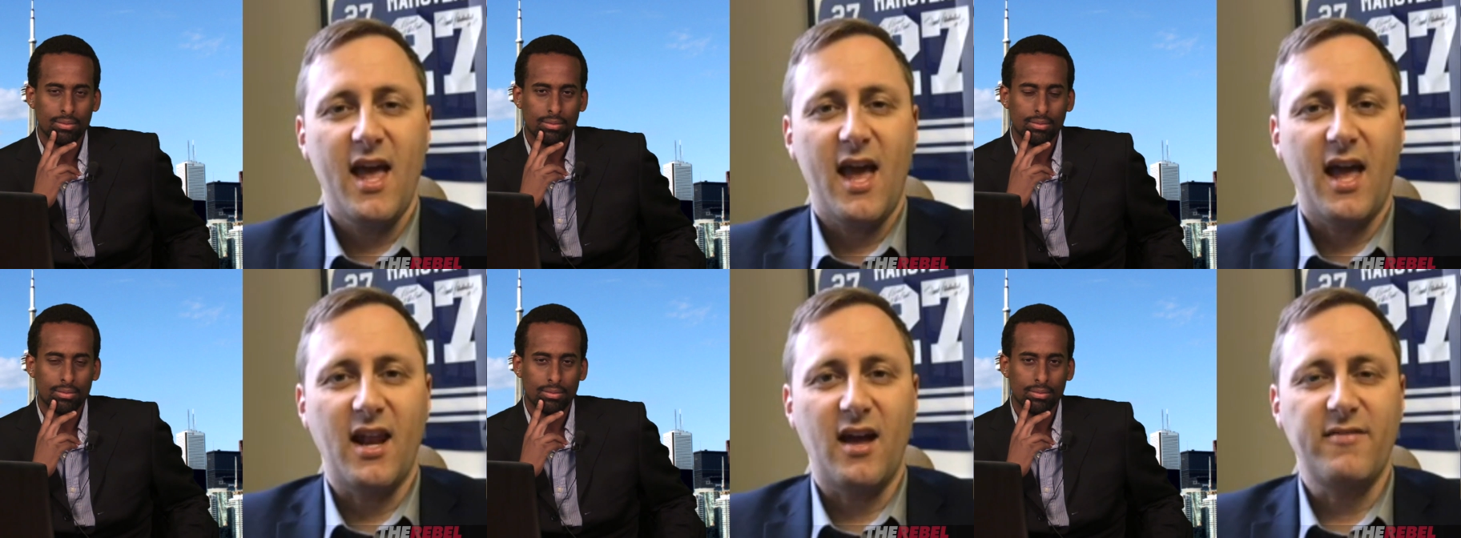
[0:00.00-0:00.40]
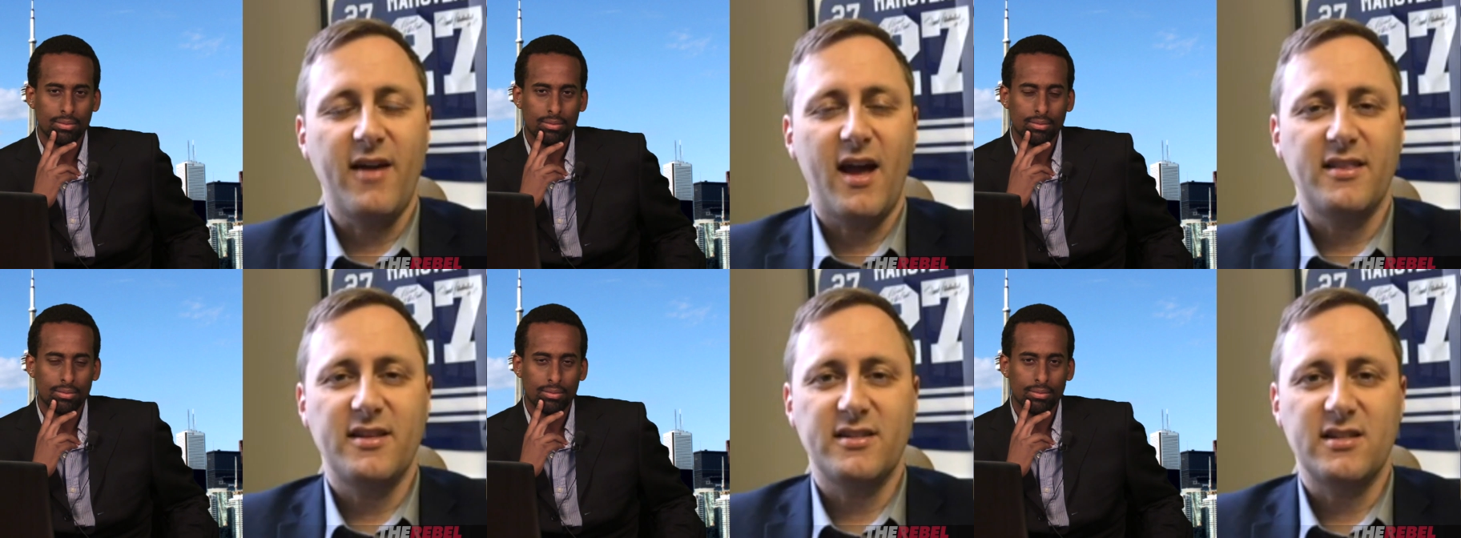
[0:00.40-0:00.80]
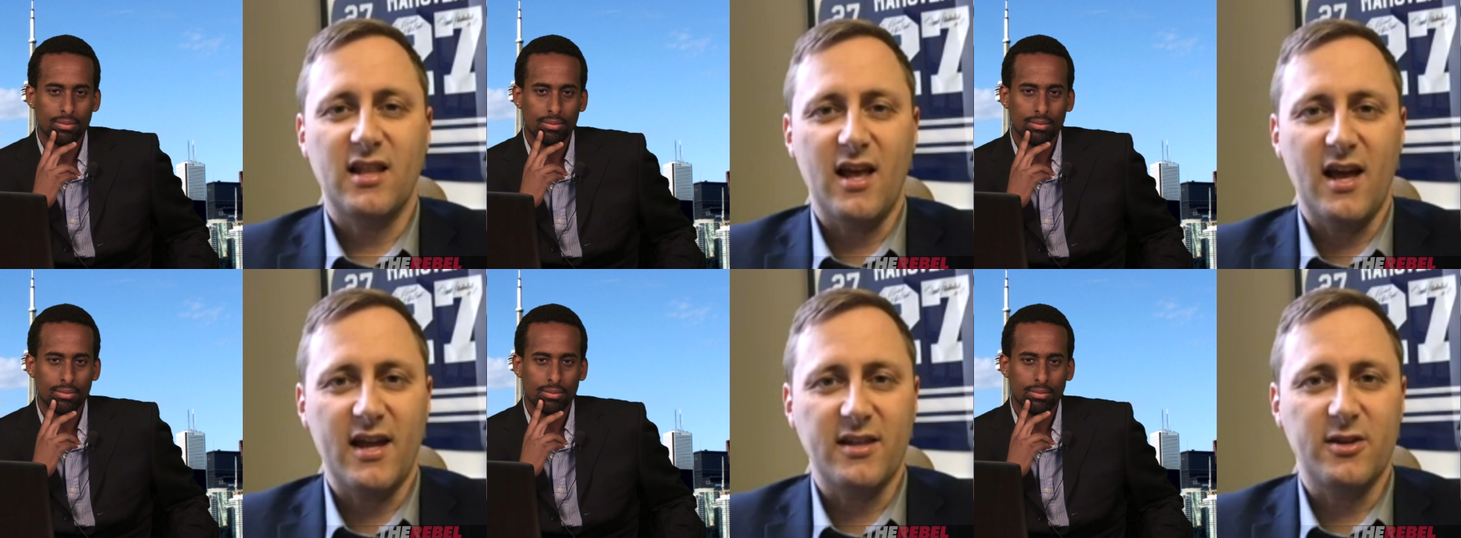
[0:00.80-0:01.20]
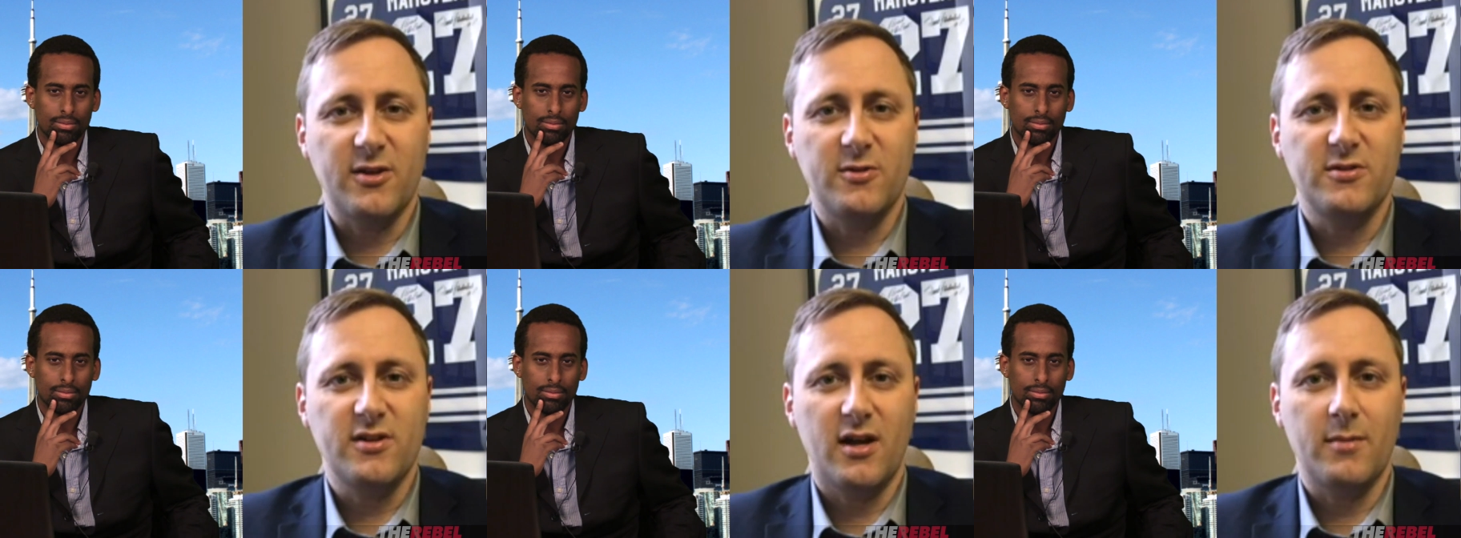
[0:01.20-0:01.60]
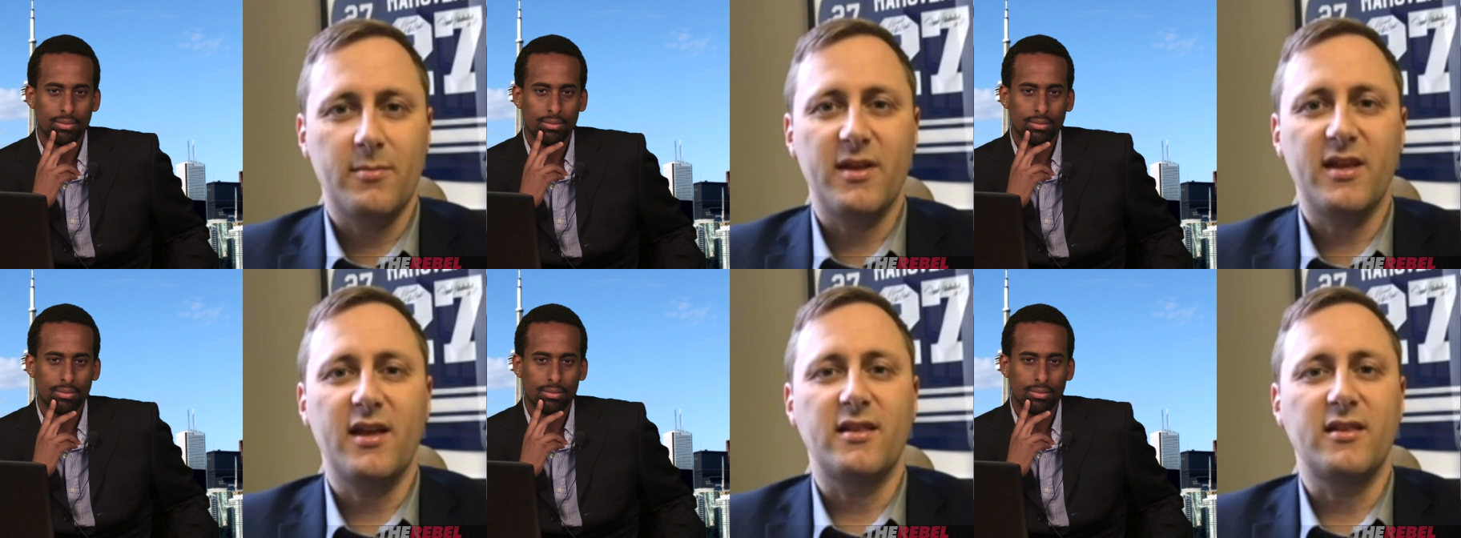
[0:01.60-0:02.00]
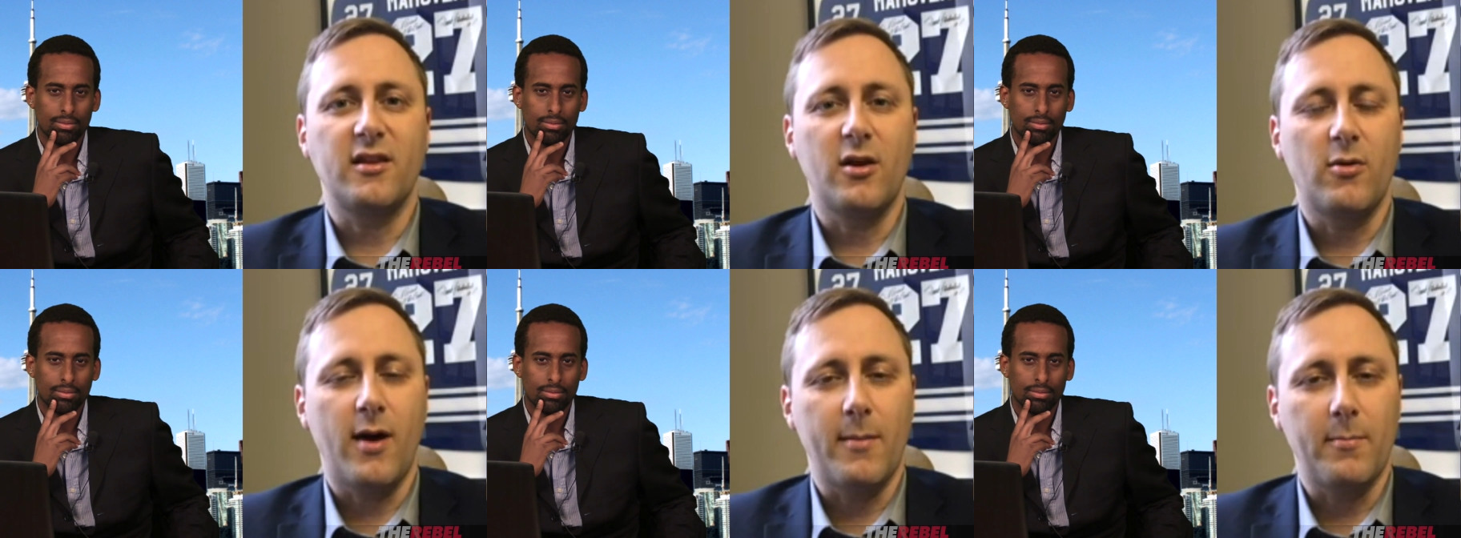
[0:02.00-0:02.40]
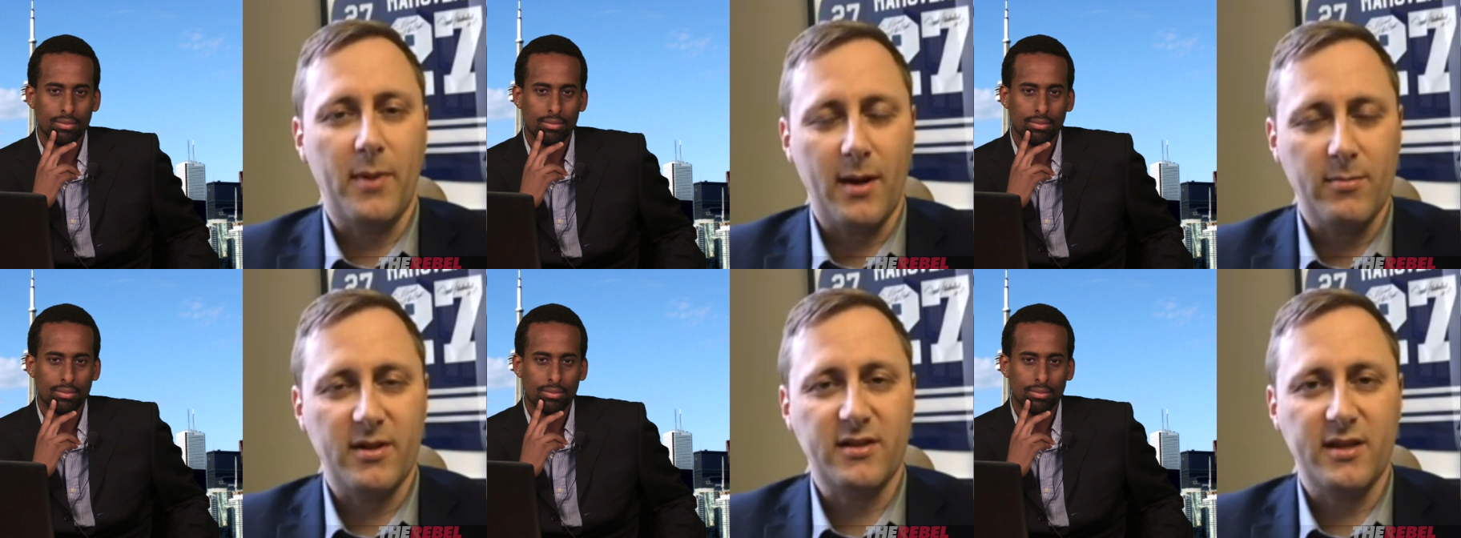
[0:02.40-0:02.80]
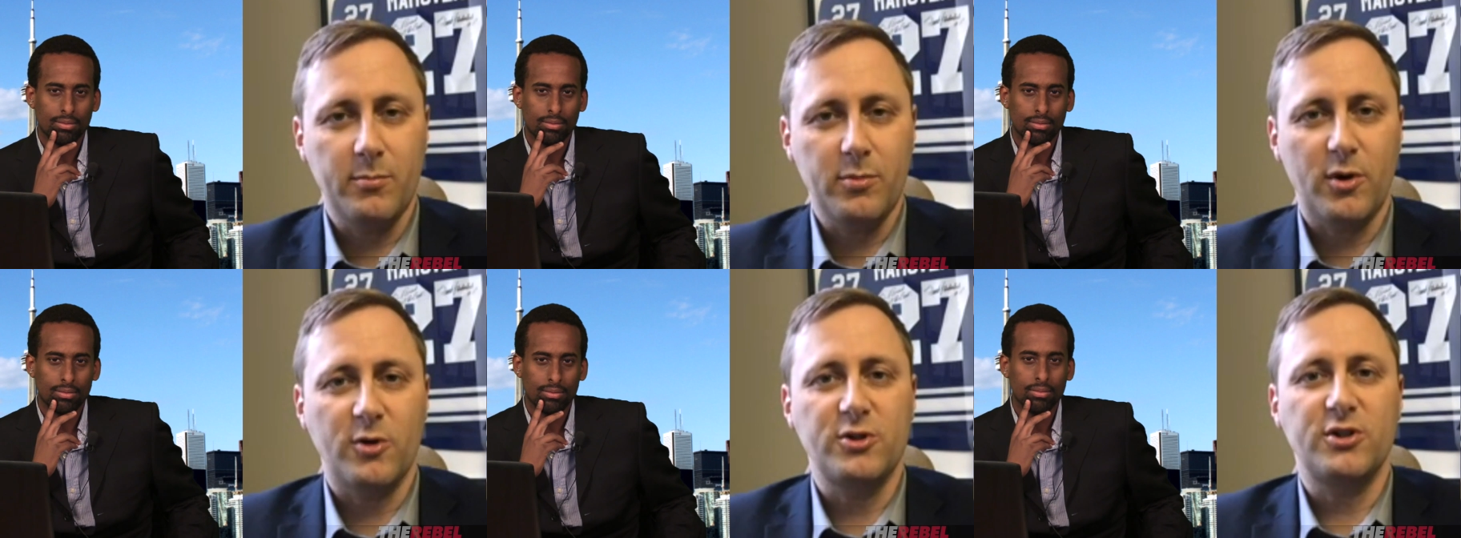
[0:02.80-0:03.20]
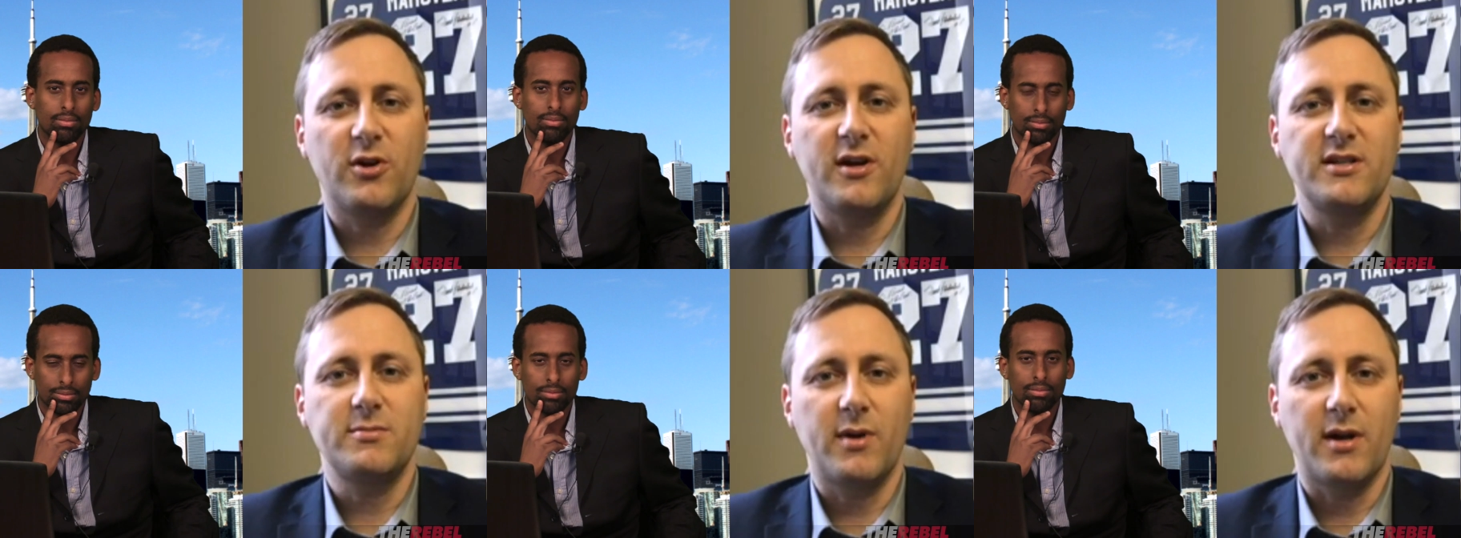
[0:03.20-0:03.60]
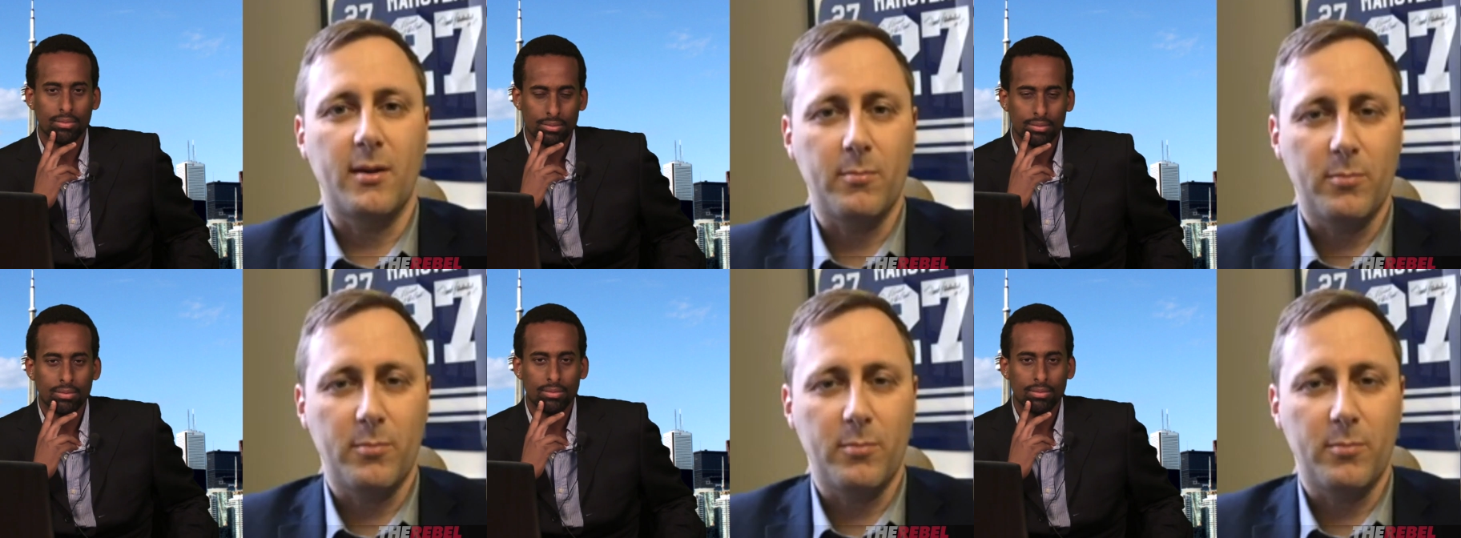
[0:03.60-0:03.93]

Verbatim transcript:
Speaker 1: and I've had this line used on me, and though I'm publicly pro-choice, but I'm